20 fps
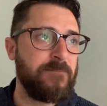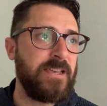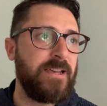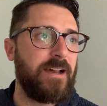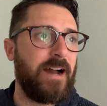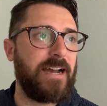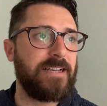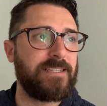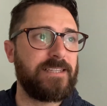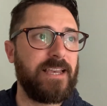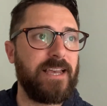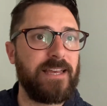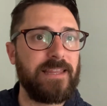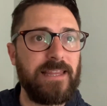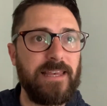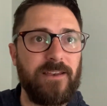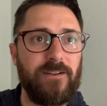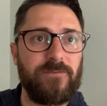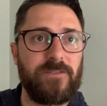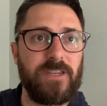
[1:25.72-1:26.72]
Isaiah
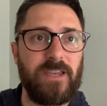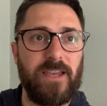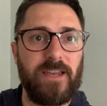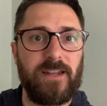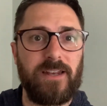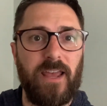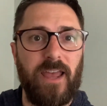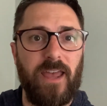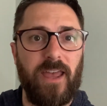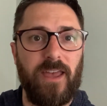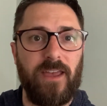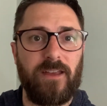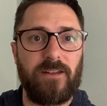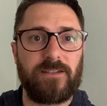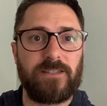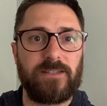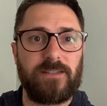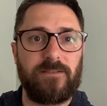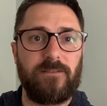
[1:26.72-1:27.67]
lived in a